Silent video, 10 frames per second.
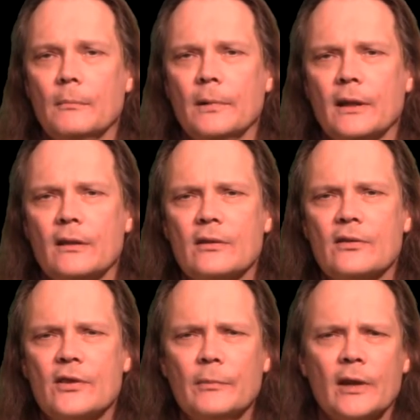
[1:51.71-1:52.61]
But
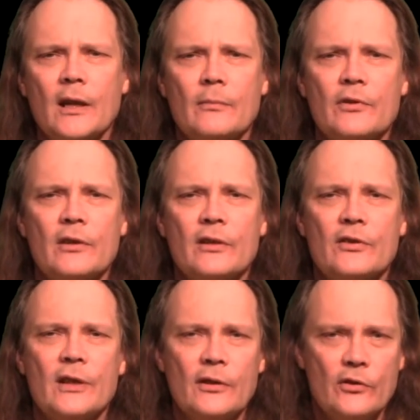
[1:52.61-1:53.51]
sometimes
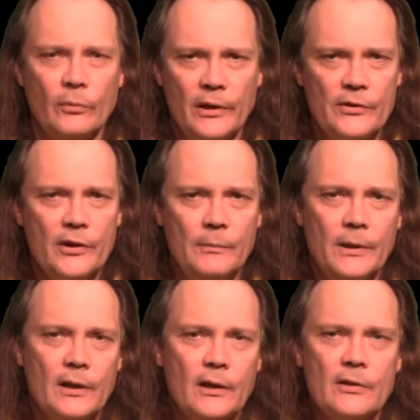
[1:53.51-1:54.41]
it's not so easy
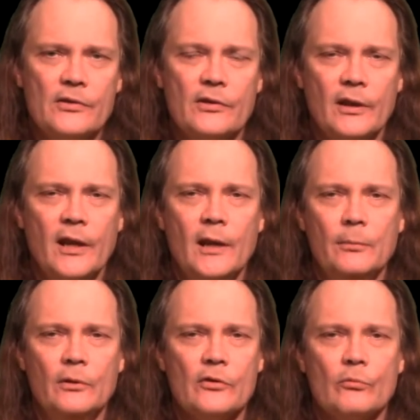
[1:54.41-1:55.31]
because a
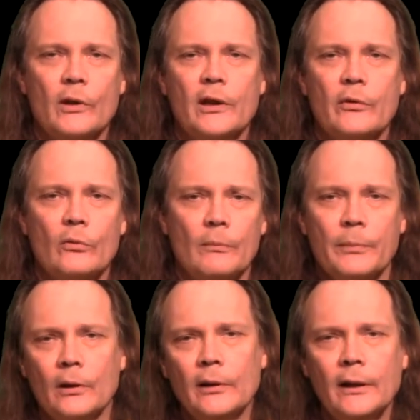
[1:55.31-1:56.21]
cable is running through a
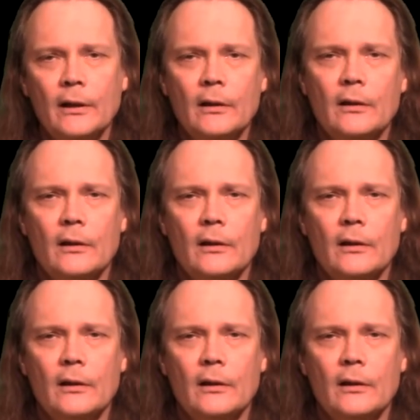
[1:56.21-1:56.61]
building